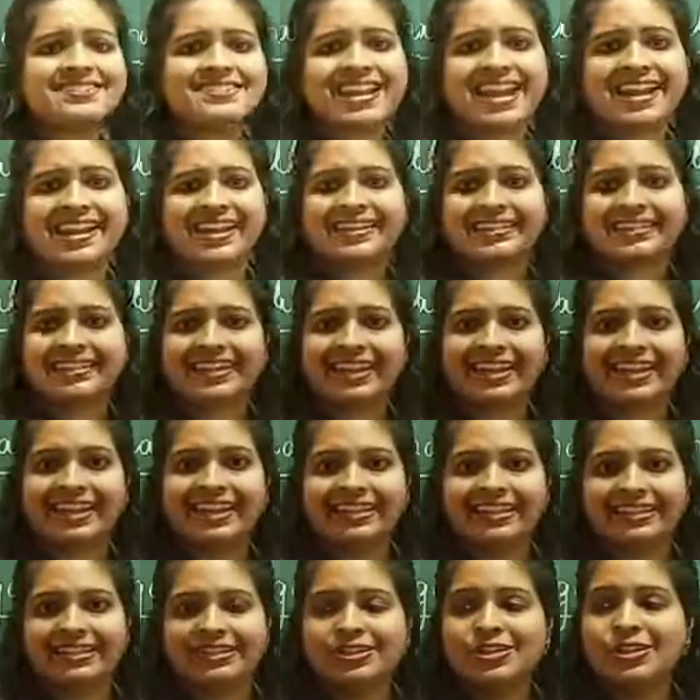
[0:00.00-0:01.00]
than
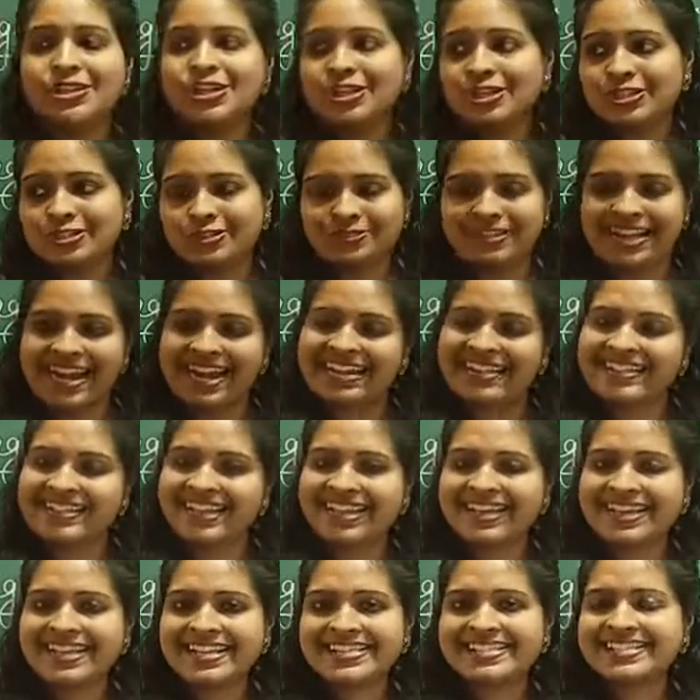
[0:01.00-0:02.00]
19. So
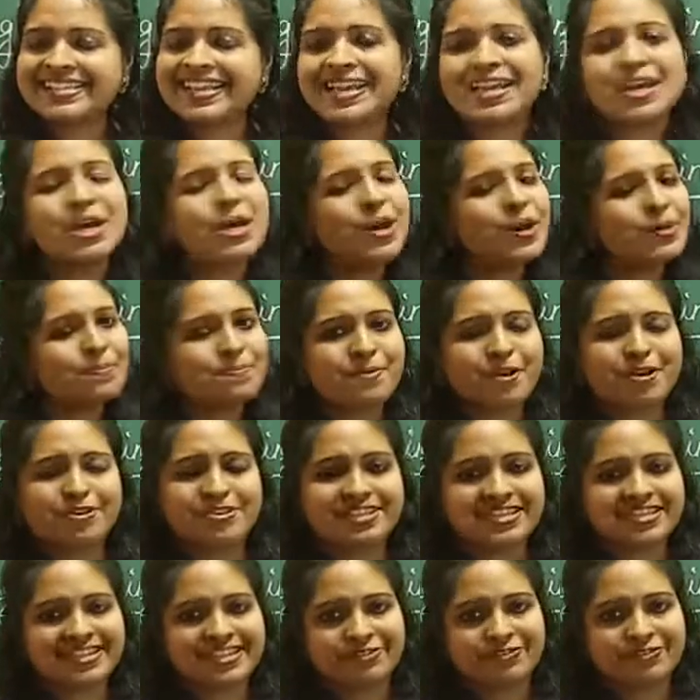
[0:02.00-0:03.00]
19 is a
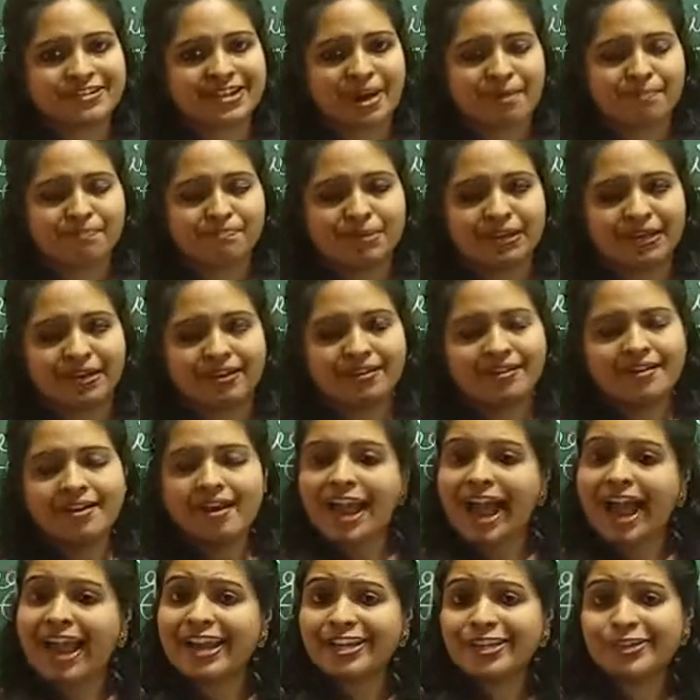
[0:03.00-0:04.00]
positive number.
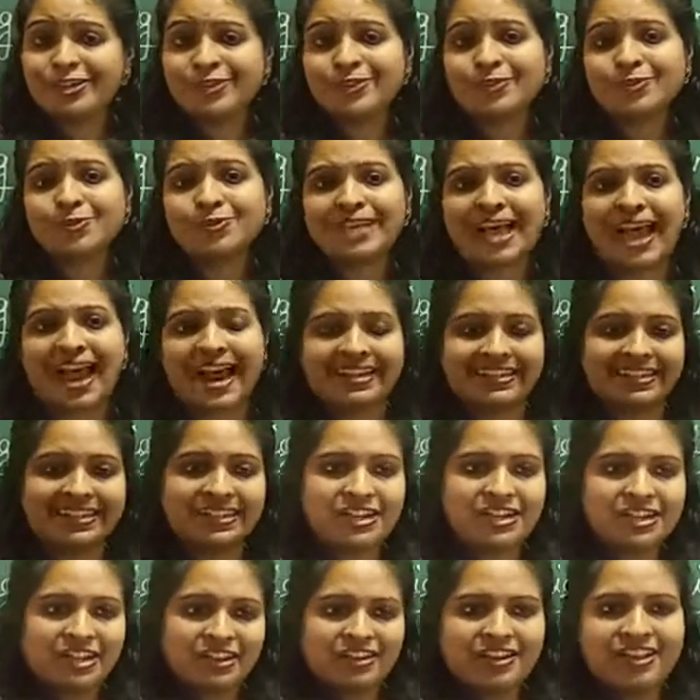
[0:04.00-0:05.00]
And you know
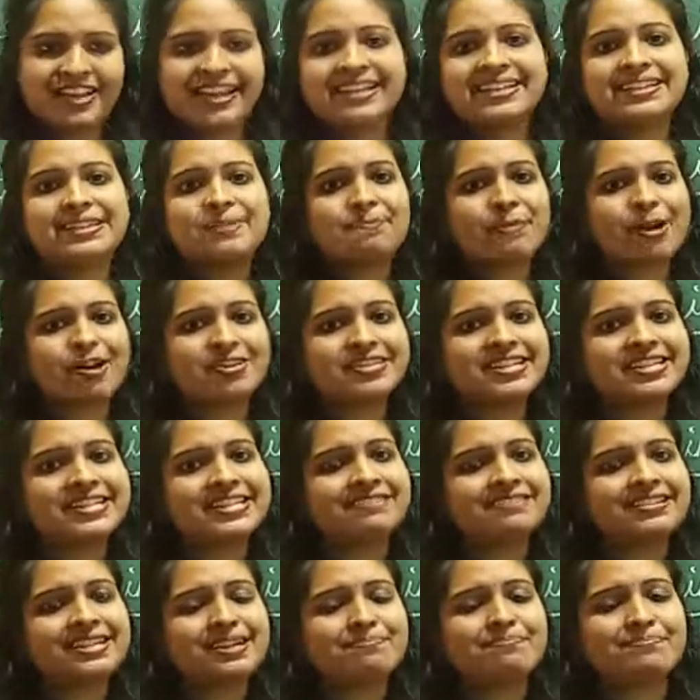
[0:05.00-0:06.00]
that in the
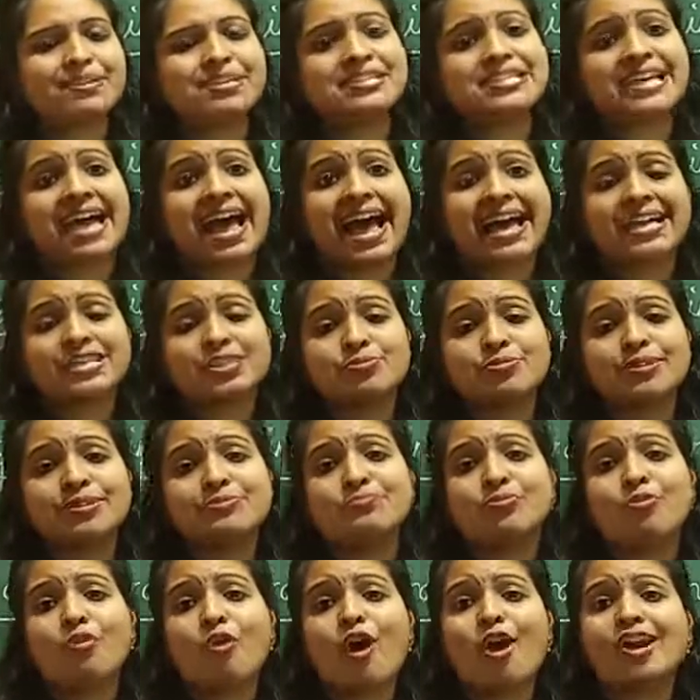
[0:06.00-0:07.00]
positive numbers, as
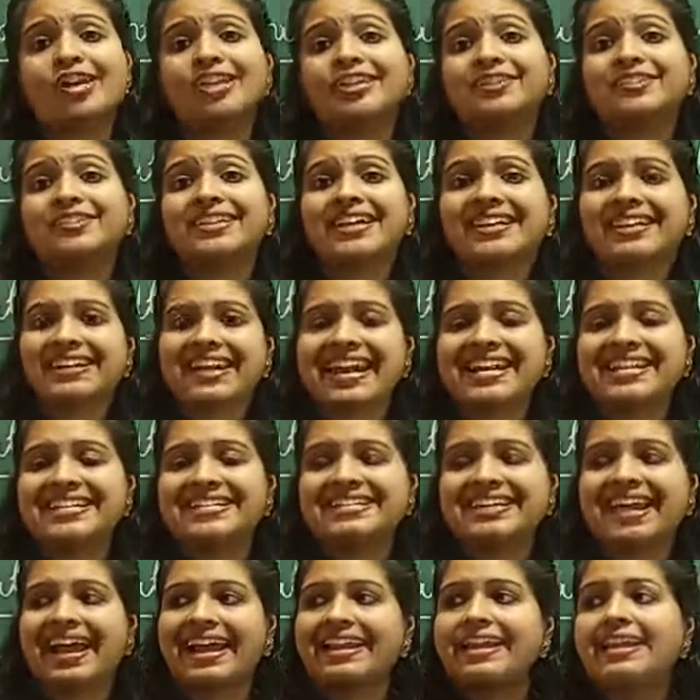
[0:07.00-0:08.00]
we move on to the
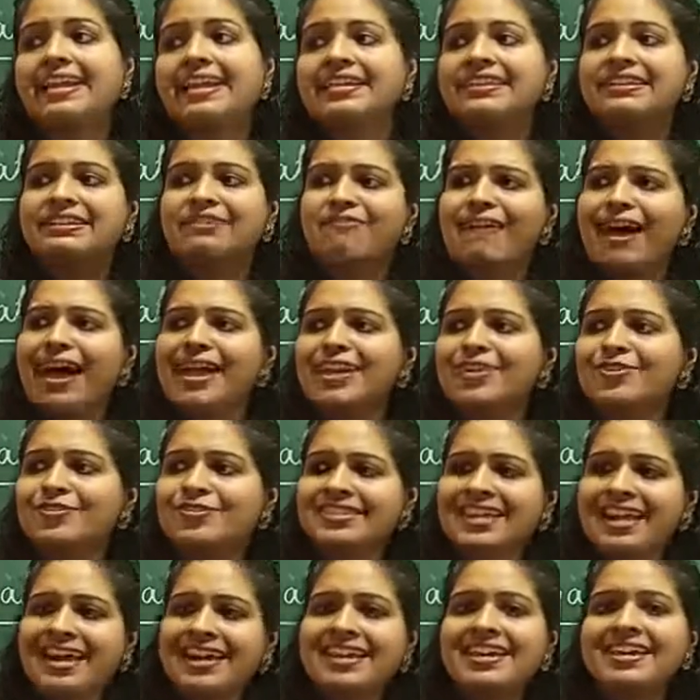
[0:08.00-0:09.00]
right side, the
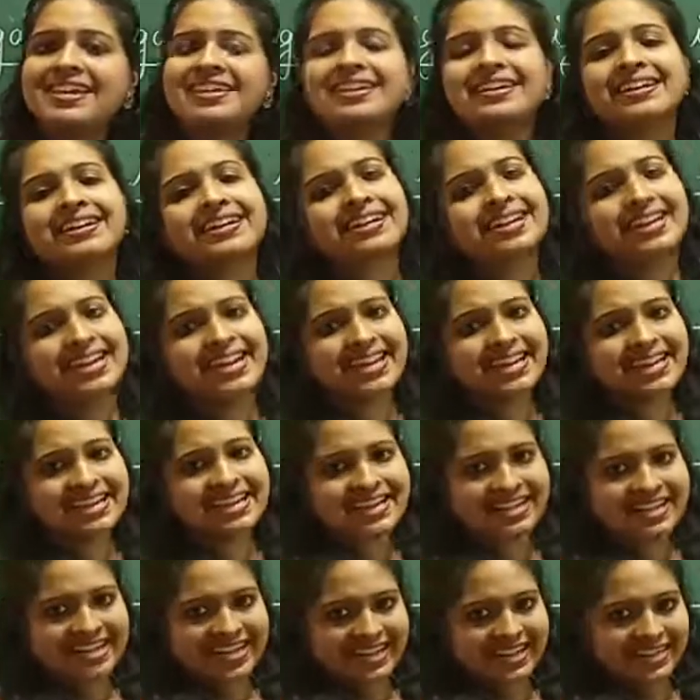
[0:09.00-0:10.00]
values are
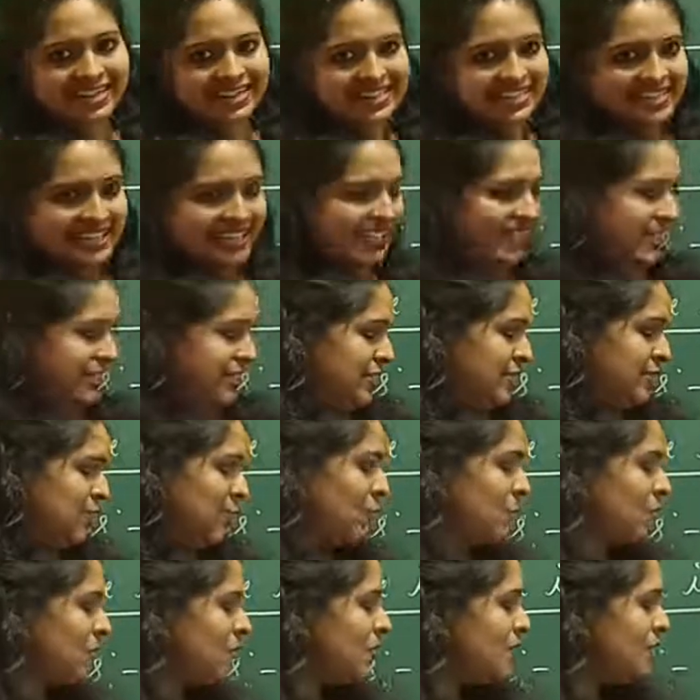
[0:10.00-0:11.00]
increasing.
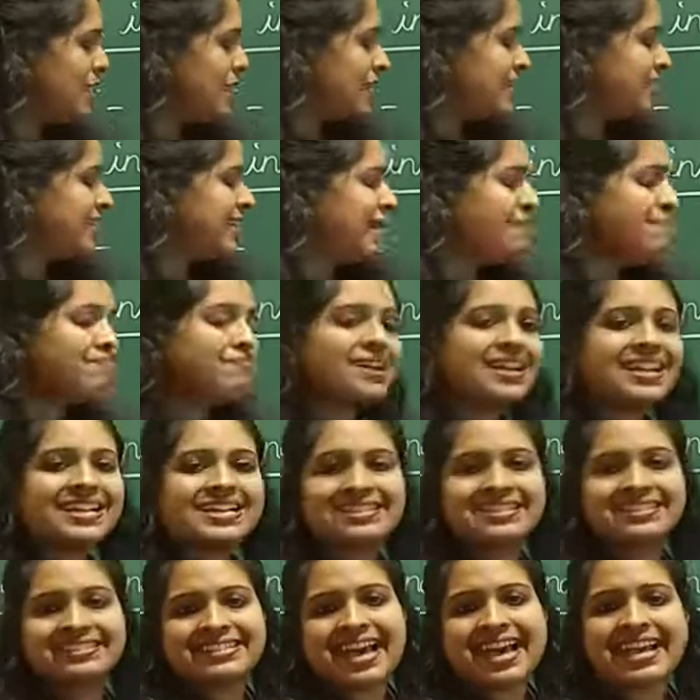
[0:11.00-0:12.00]
So number
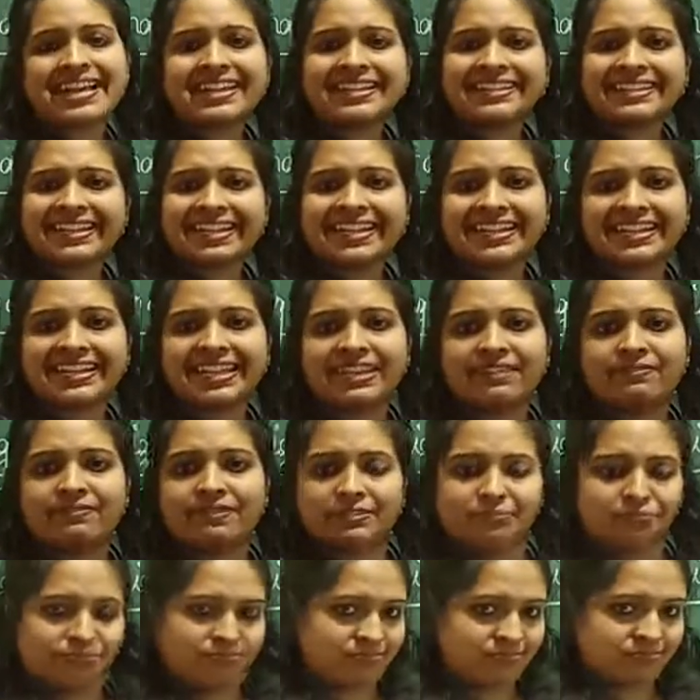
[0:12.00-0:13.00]
is 19
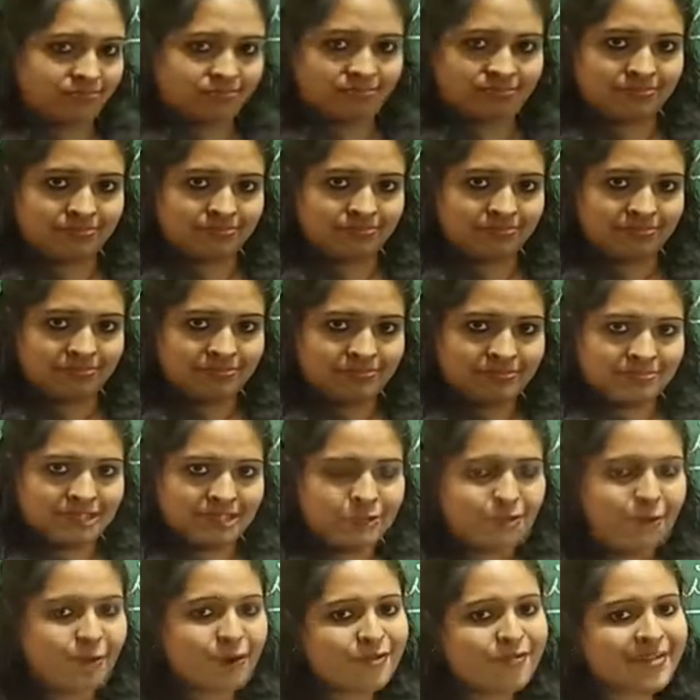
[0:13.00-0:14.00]
given.
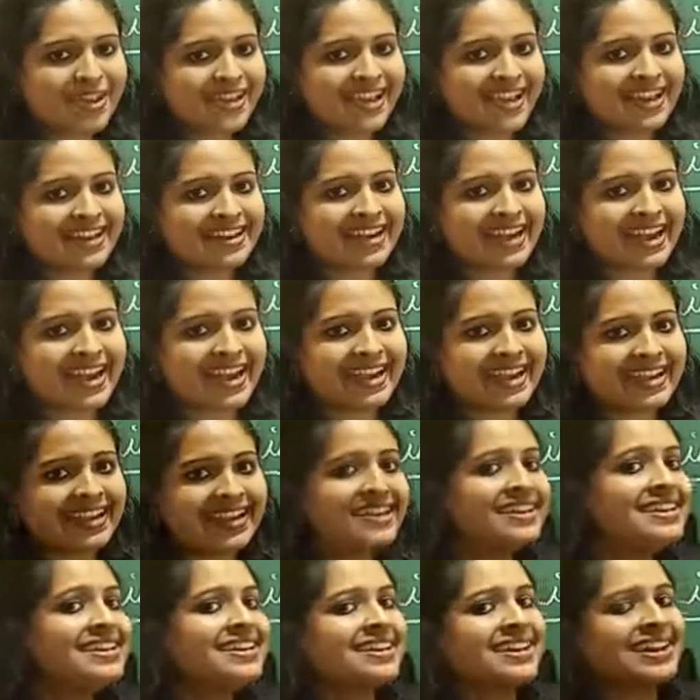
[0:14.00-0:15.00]
What we can
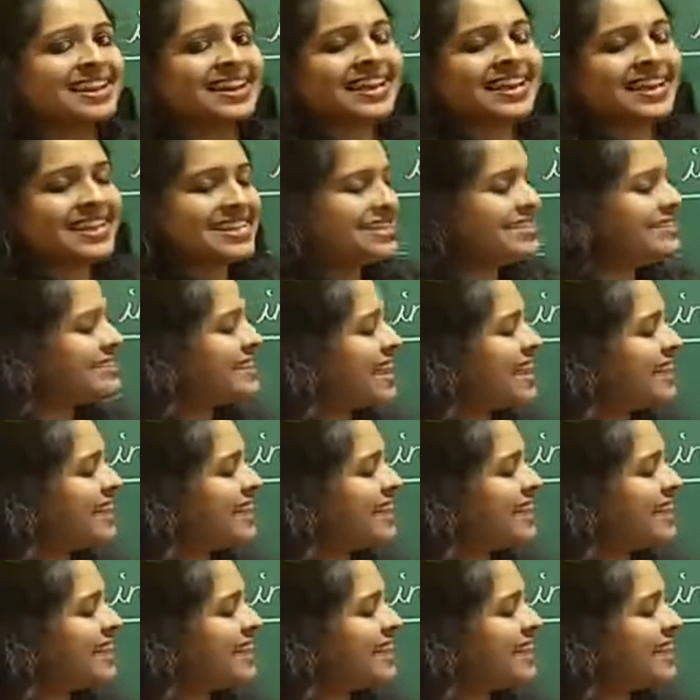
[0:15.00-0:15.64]
write? Yes,